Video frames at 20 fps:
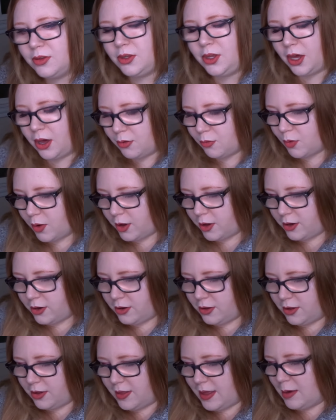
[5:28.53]

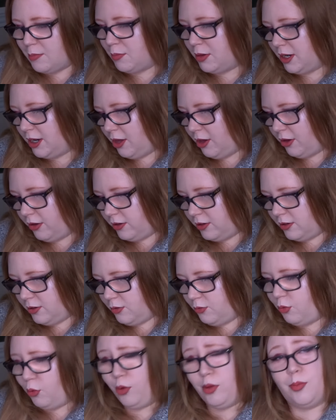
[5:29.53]
Hyungwon and then Minhyuk
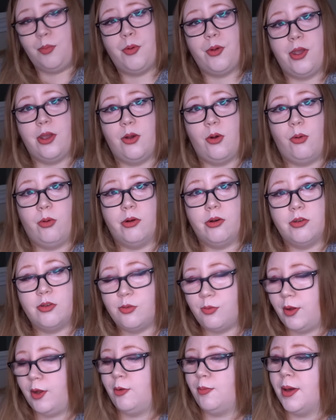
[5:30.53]
for the
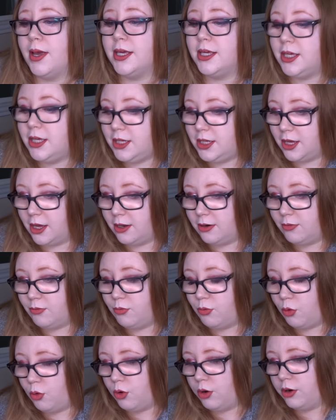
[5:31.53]
pre-chorus, followed by Kihyun
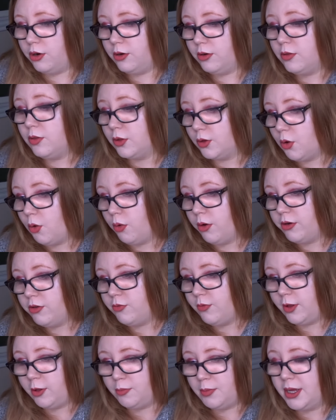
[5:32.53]
for the
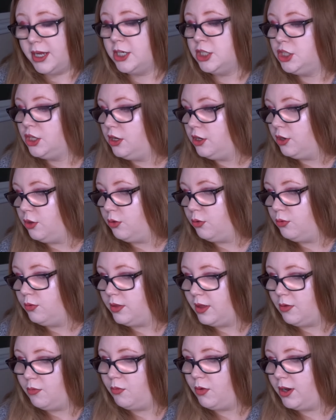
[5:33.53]
chorus, followed by Shownu,
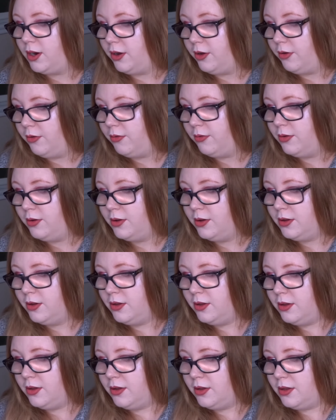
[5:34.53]
then Wonho
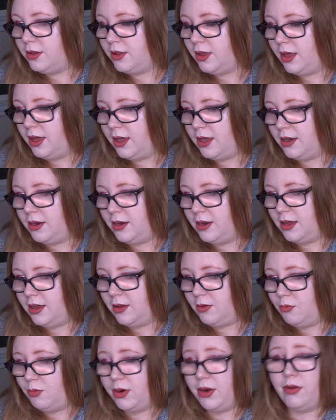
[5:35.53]
and uh,
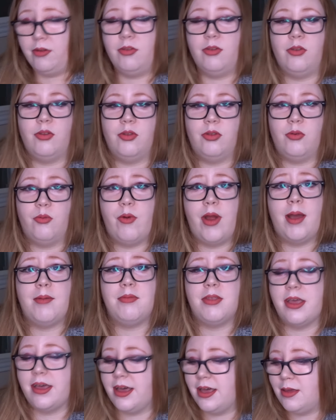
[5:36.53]
when it's the
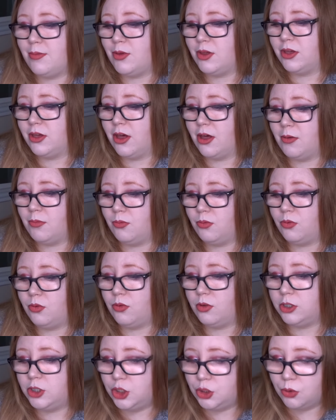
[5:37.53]
rat time, it
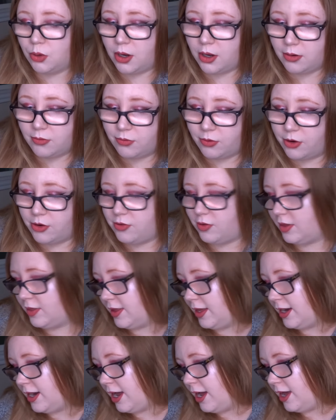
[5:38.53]
comes Jooheon first
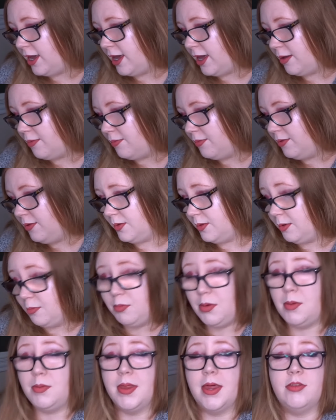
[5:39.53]
and then IM.
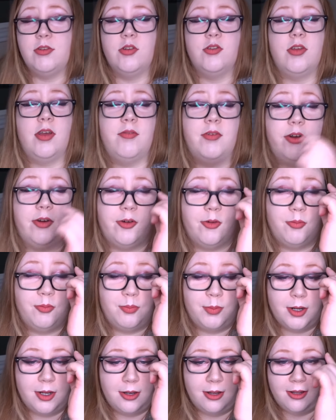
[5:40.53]
Maybe that's just every group,
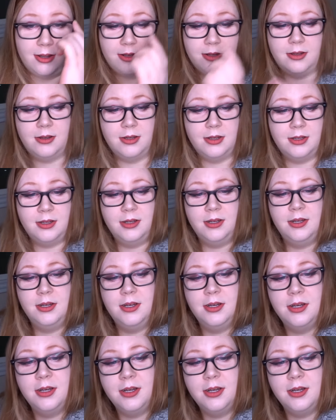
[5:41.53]
but uh,